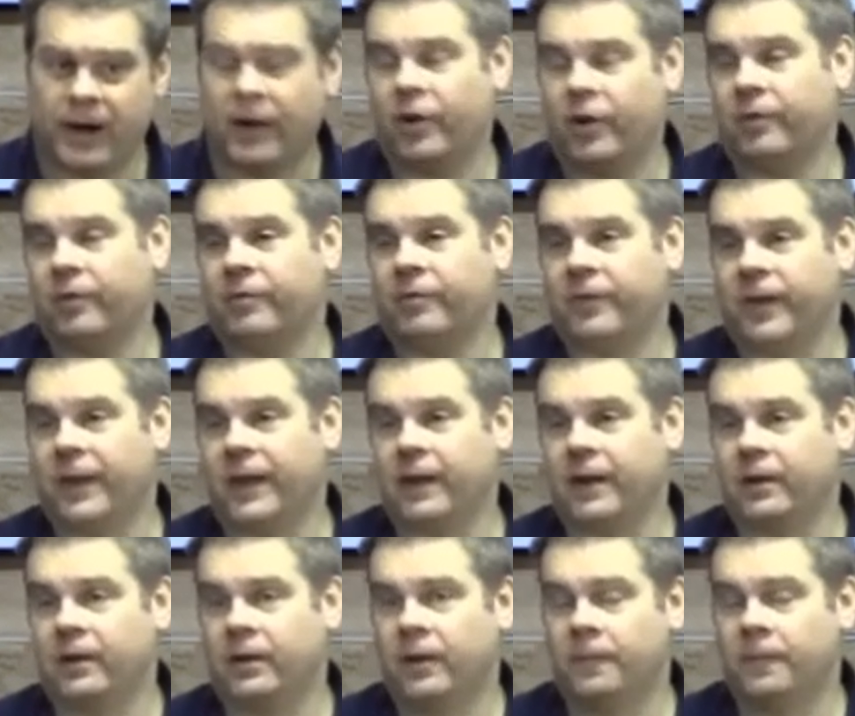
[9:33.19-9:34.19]
And don't
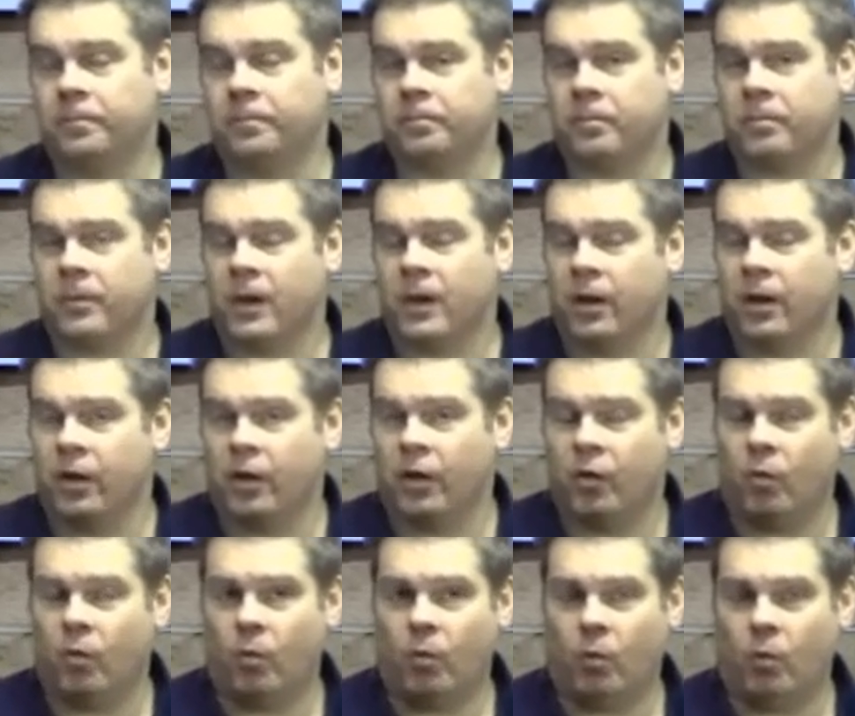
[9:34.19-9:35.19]
forget,
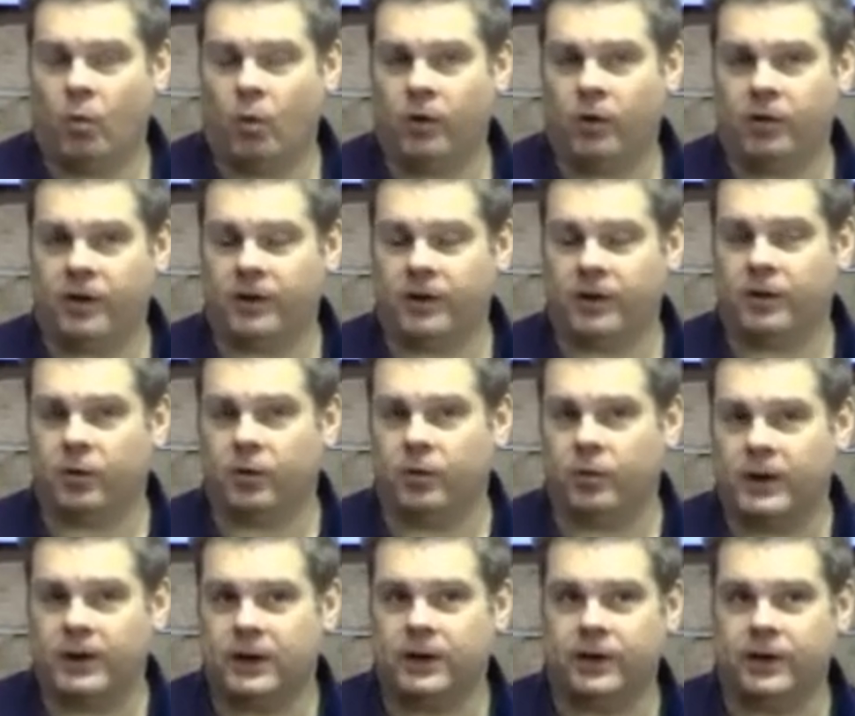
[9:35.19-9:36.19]
one thing that
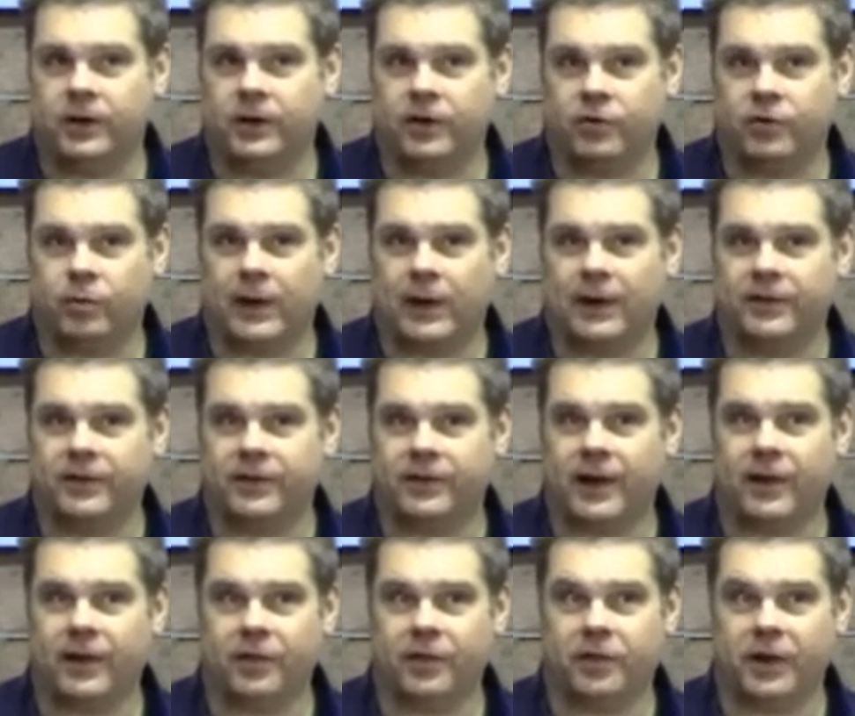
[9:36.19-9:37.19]
we'd learned as well is
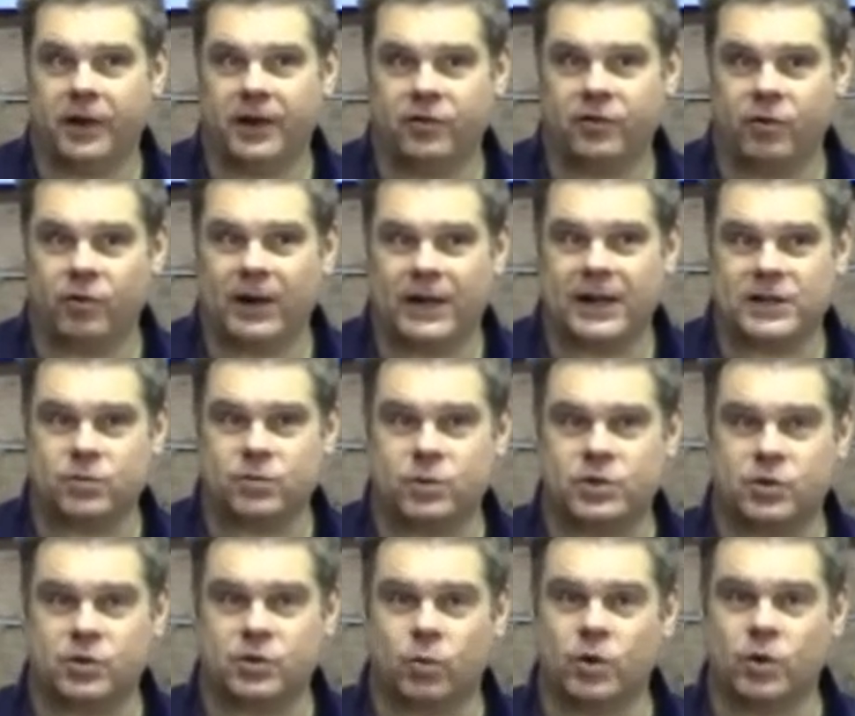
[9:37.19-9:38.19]
that the Israelites
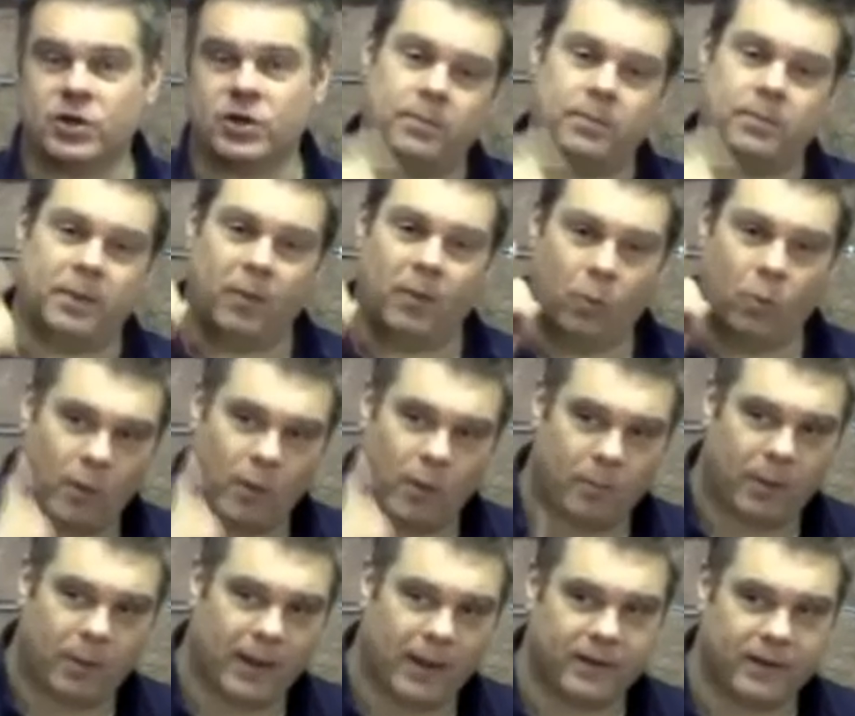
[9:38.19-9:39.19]
were to worship in
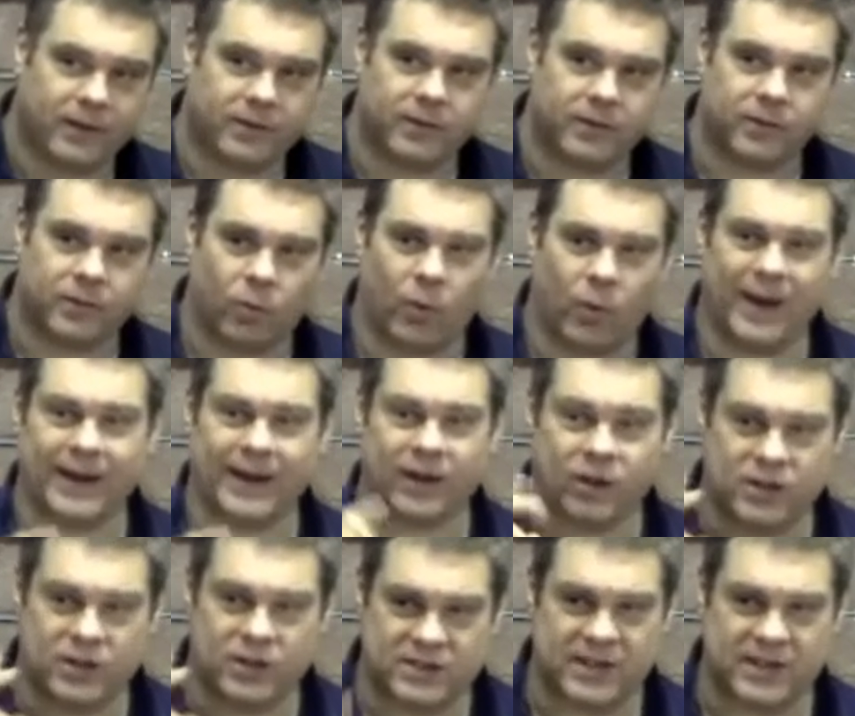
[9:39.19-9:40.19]
one place where
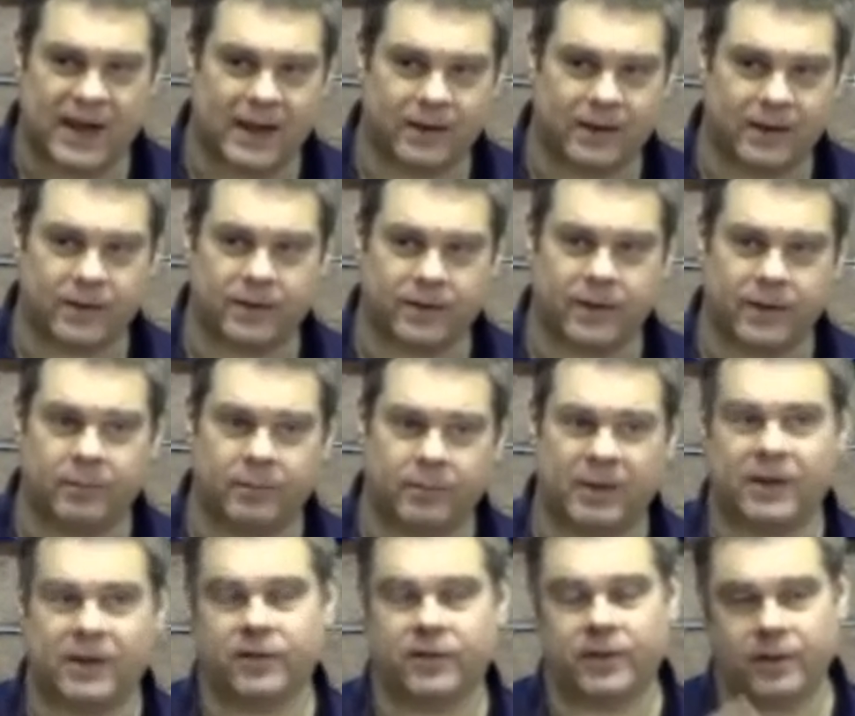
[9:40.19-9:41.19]
God said,
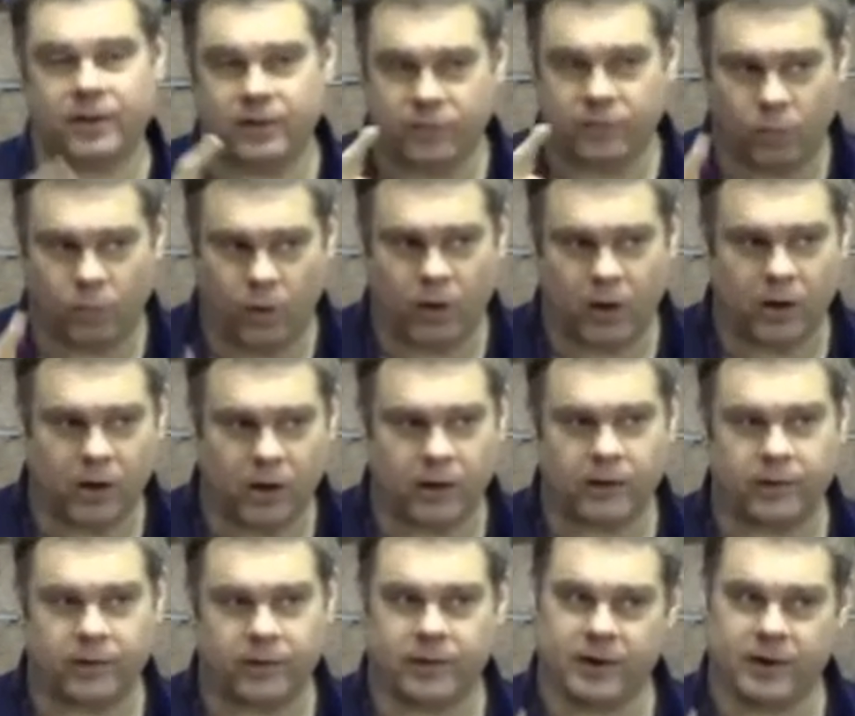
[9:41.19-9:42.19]
because there is one
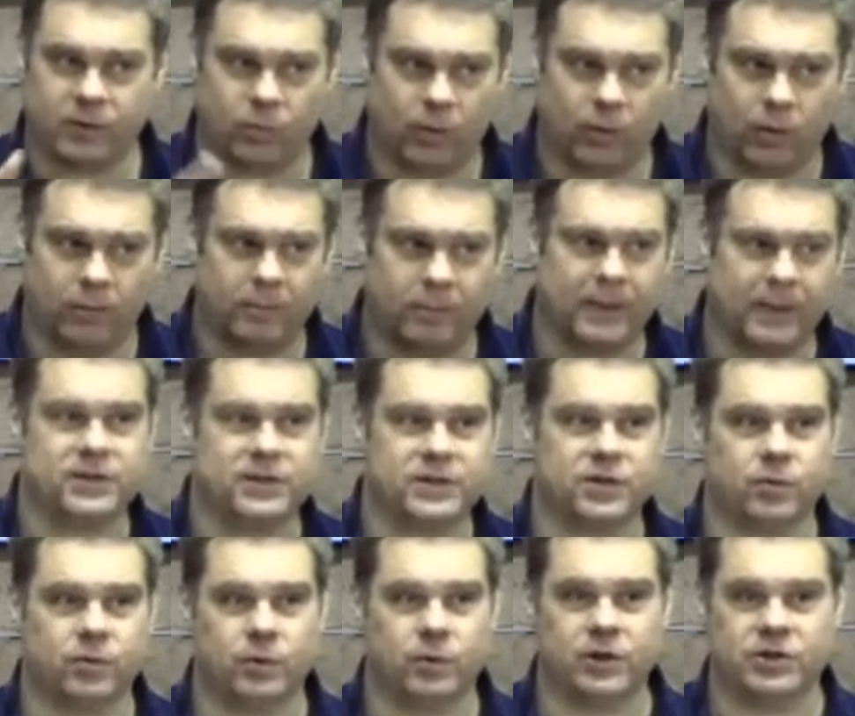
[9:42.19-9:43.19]
God, there's one place
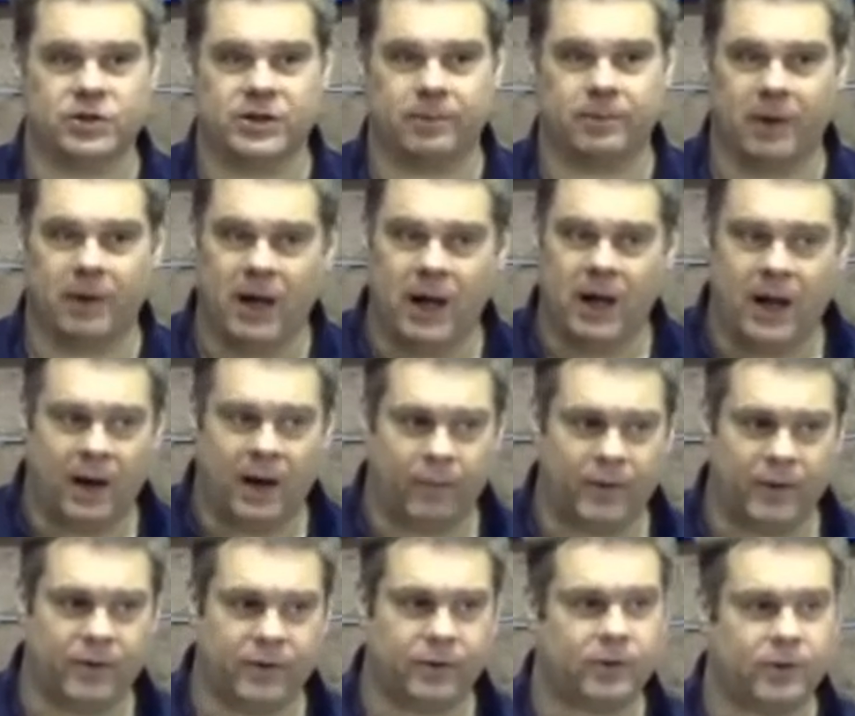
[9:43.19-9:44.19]
to worship,
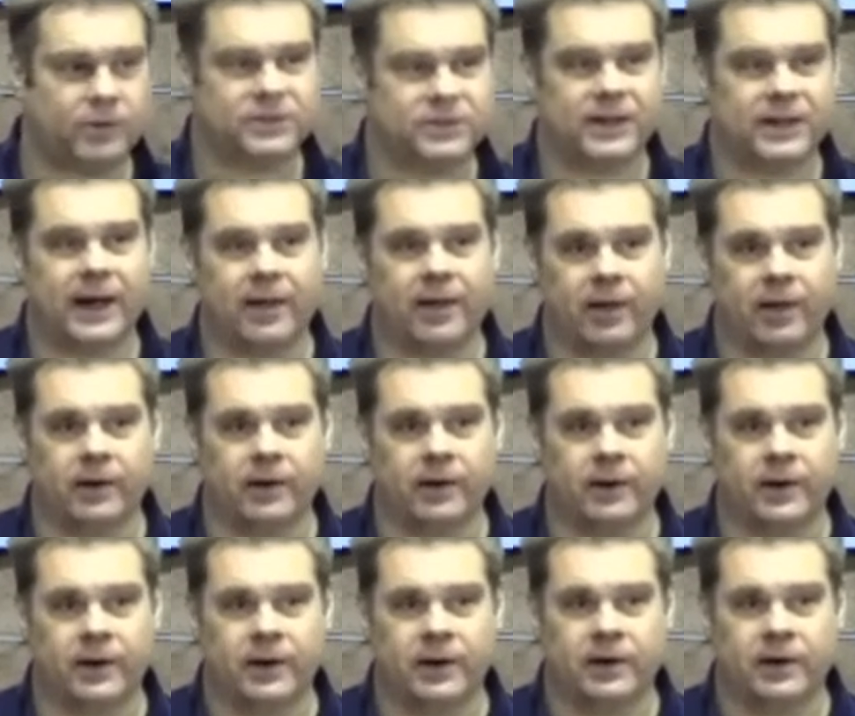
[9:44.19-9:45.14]
and we do it all together.